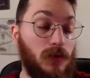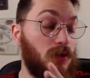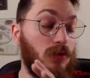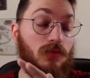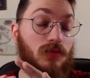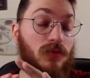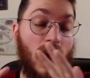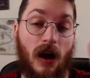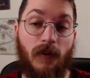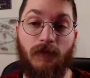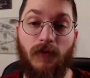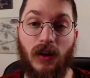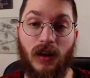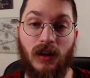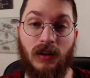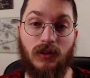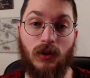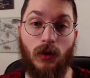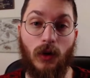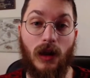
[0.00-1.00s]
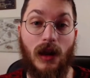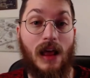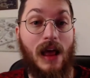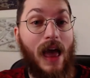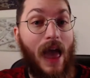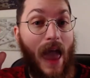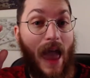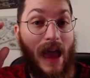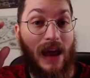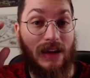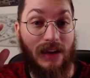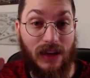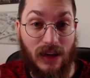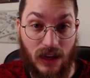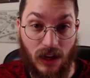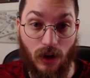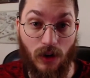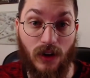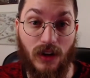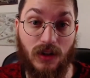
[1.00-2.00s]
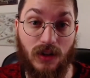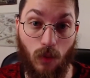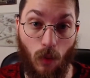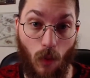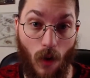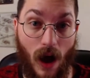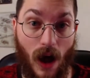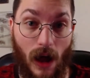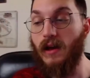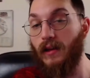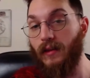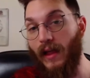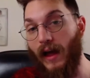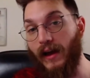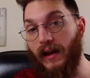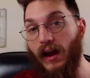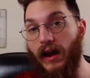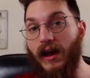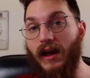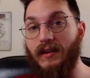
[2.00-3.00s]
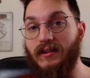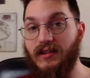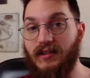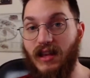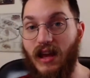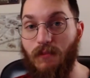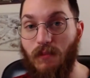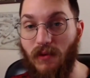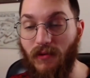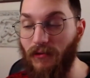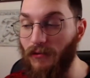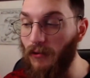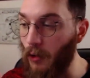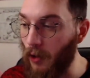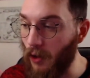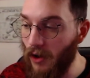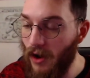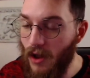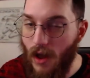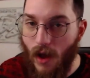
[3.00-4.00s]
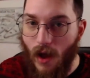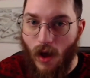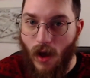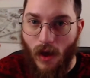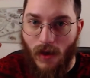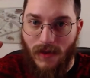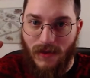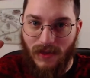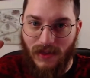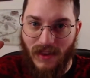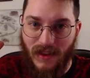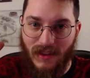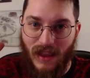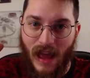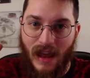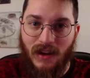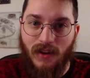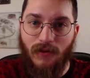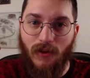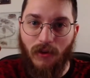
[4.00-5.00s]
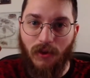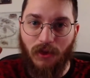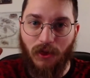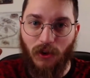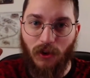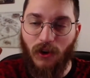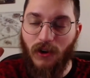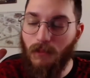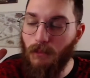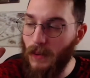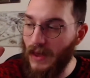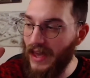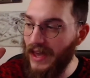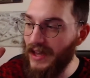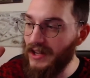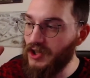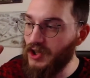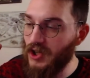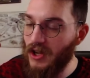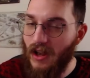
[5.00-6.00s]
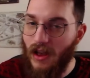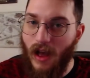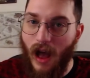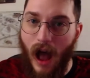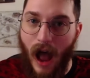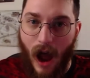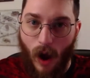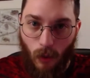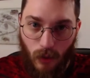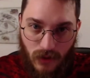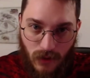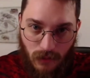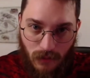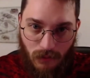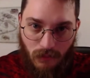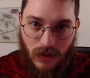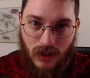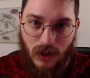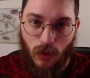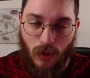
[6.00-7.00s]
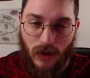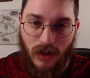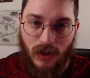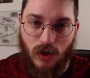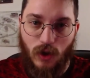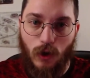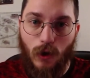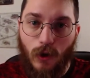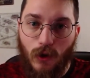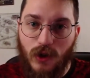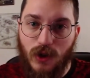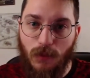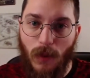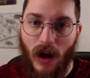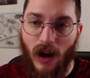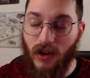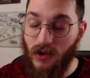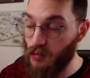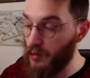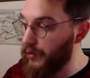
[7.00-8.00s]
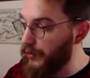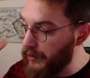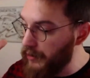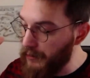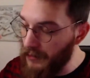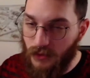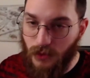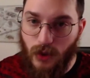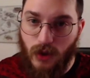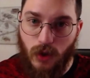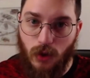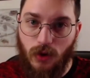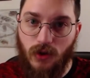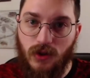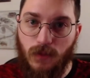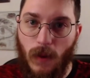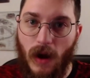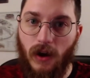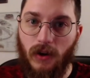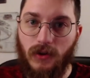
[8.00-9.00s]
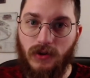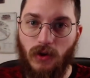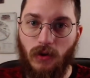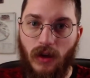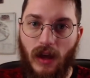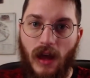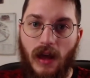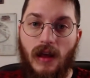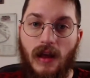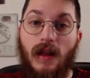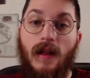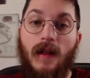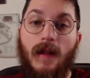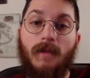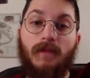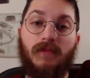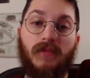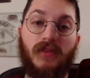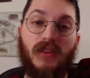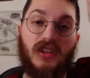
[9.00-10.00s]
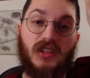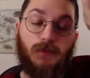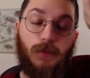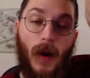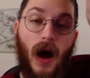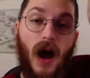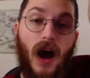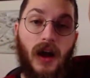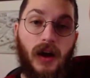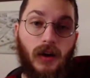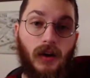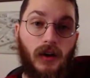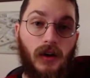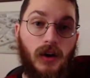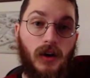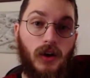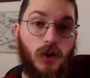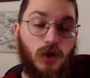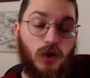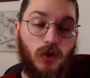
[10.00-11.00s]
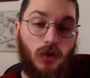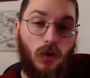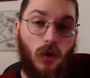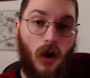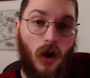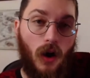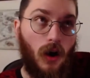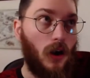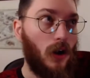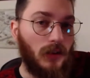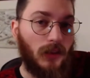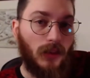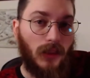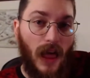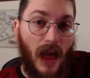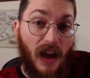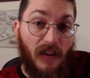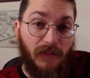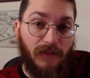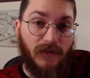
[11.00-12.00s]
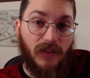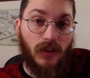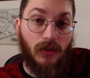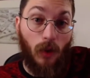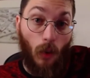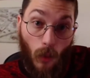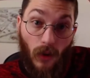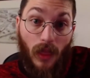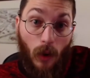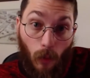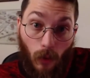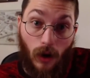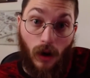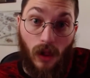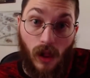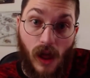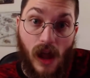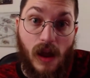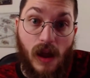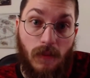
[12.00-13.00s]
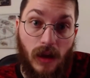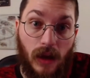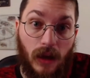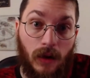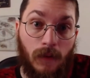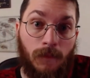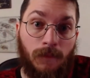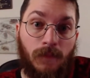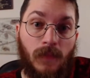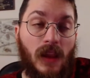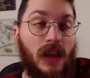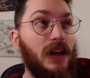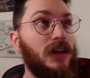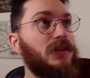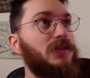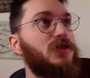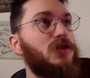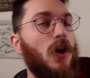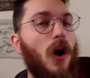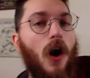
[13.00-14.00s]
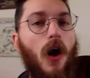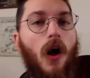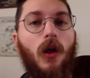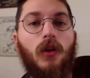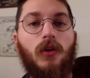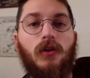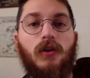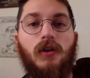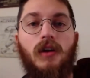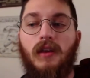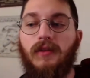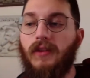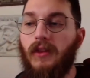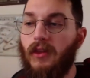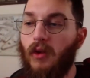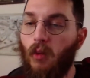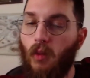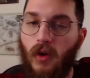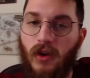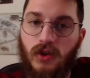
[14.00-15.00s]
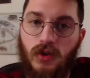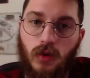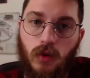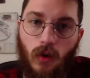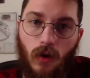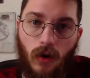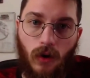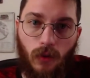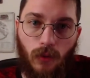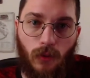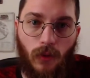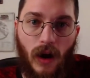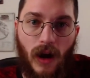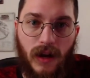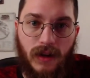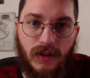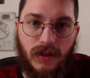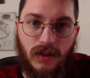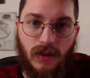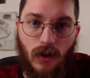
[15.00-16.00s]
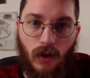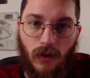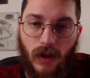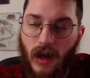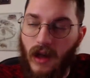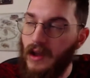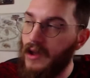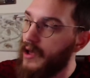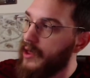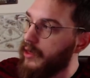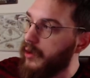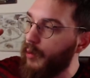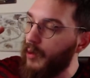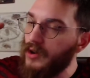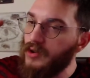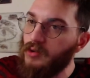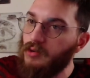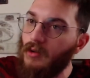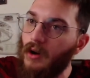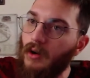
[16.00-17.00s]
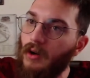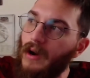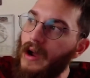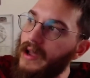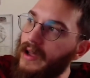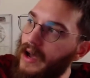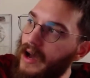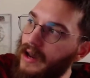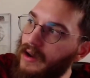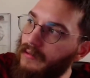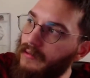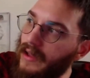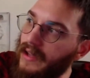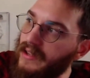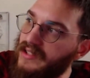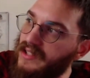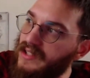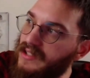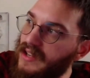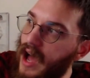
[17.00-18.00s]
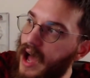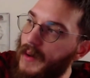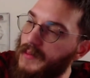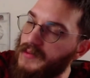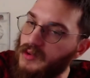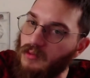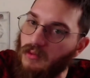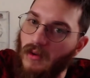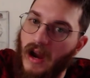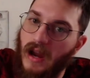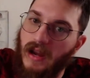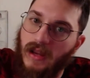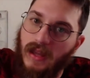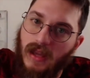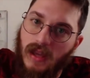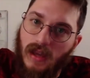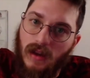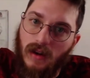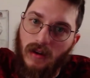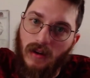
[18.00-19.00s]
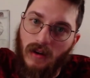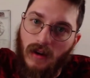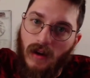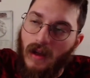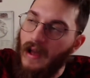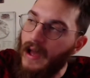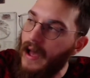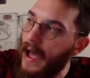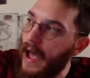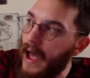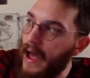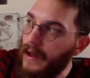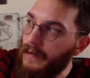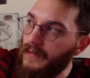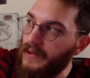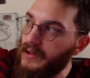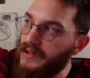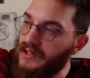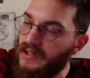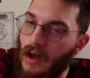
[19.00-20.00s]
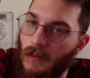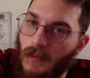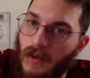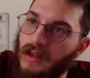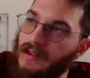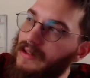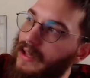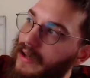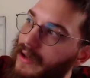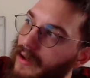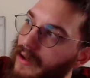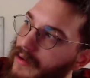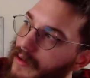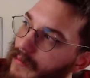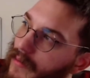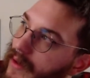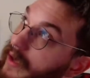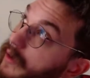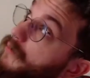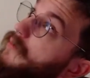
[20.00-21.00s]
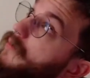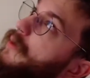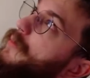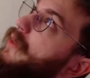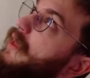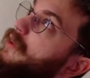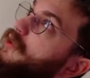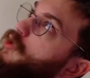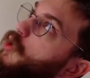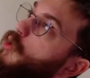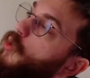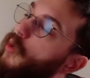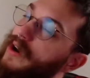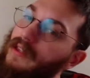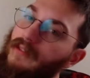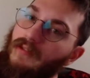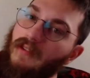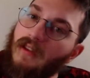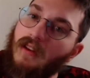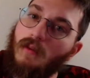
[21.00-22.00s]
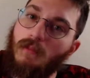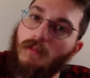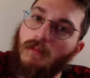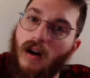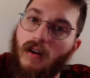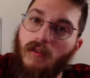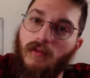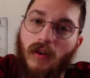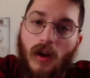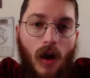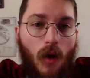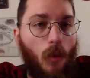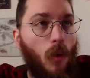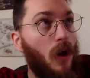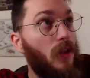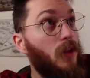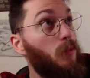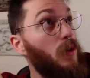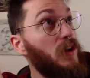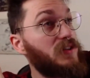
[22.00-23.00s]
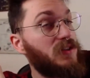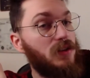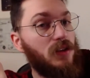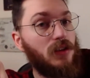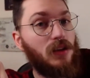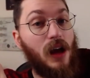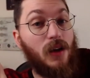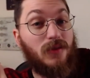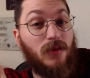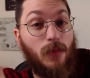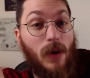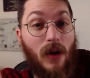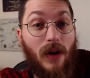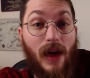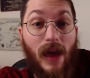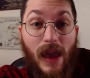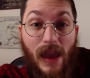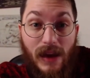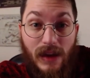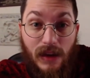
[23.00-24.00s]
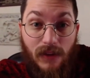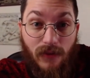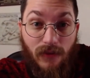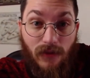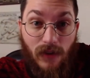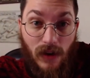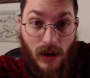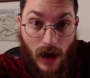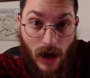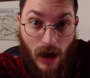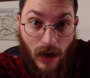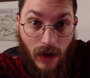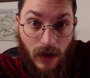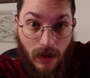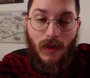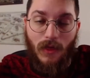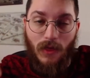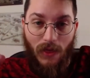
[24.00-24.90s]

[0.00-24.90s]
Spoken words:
Do not fucking do it. And here is why. Like I had said before, the end of the third pitch, I was in between two spires. We were in between two spires, okay? The spire to our left, the one that we're climbing, is taller than the one to our right, okay? The one to our right kind of like stops right here, and the summit is like maybe like 20 feet above, while the rest of the climb is about 80 feet high.